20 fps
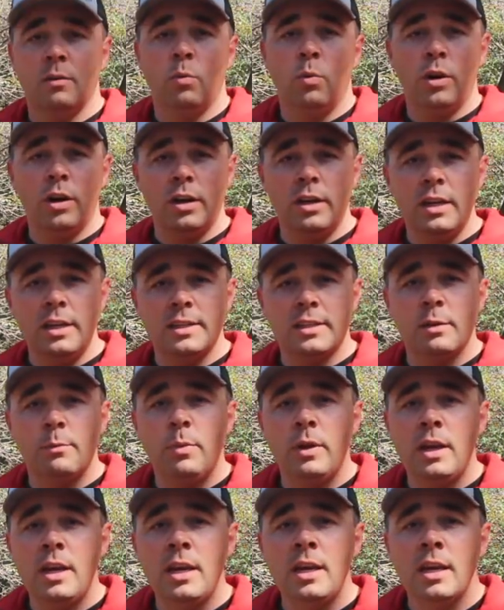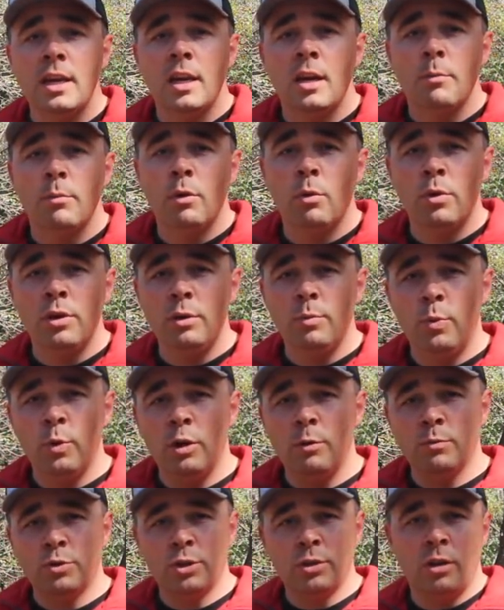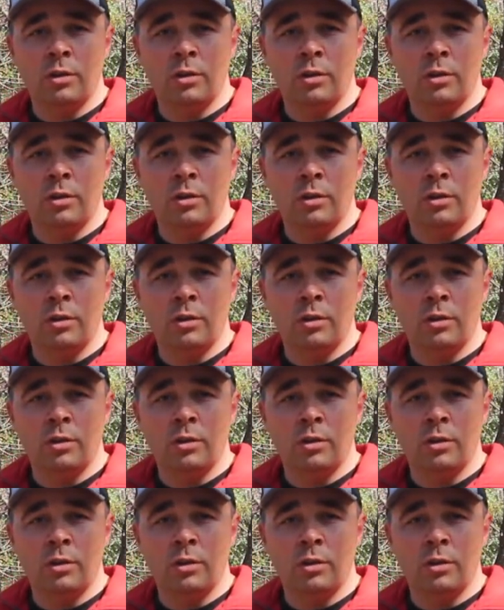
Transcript: where it needs to be, but when you put them